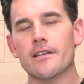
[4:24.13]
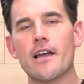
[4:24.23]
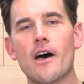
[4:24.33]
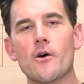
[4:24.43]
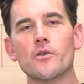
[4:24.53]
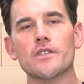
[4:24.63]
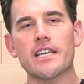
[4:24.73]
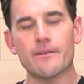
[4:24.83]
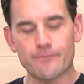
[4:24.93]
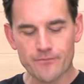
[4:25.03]
not
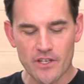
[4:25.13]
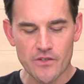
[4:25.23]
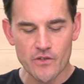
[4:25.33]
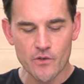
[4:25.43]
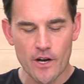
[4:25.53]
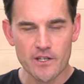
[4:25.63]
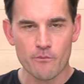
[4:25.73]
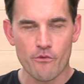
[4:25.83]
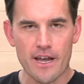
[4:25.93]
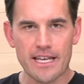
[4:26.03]
only does it stretch
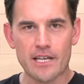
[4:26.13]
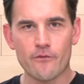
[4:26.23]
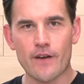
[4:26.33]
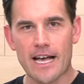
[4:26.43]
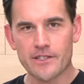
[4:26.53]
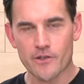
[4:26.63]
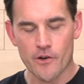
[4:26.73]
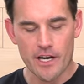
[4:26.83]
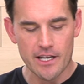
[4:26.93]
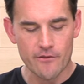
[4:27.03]
and break in
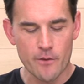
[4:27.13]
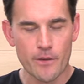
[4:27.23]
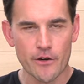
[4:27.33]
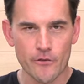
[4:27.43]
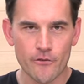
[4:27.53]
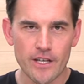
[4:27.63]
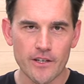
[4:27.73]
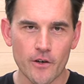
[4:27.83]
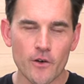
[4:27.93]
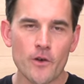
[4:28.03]
faster and give you a better
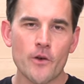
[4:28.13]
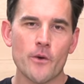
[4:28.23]
feel,